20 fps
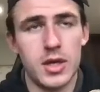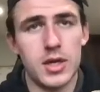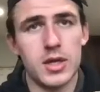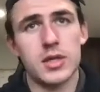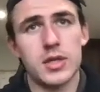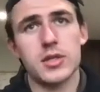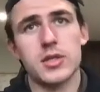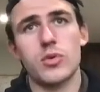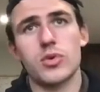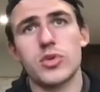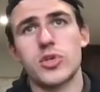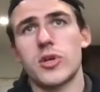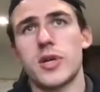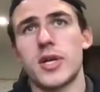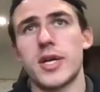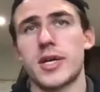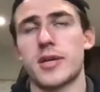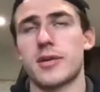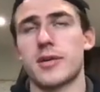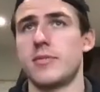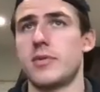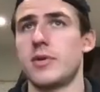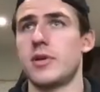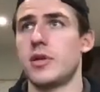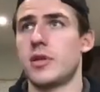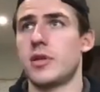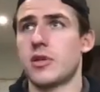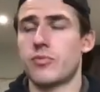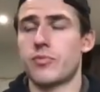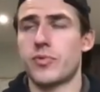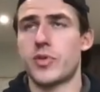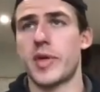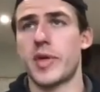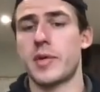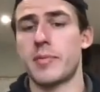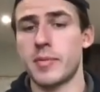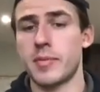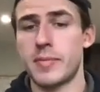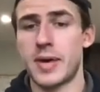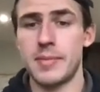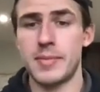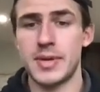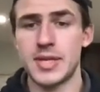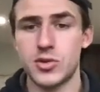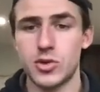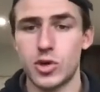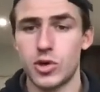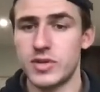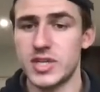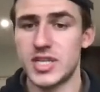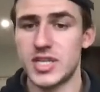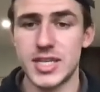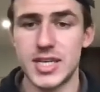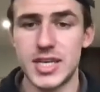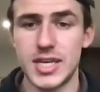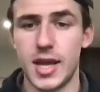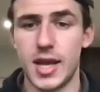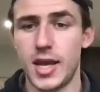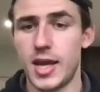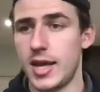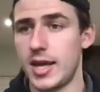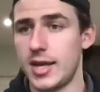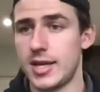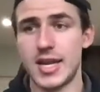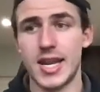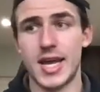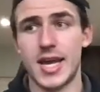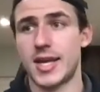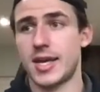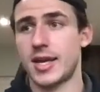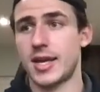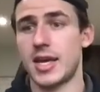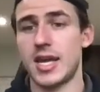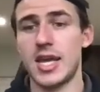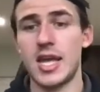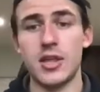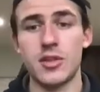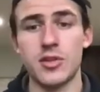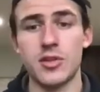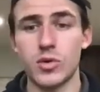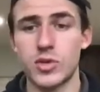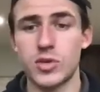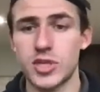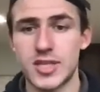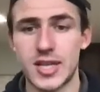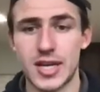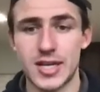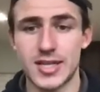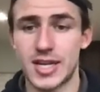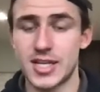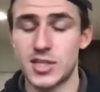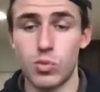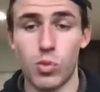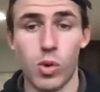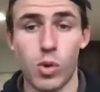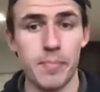No, so like speaking with my mentor recently, like he's noticed that that's one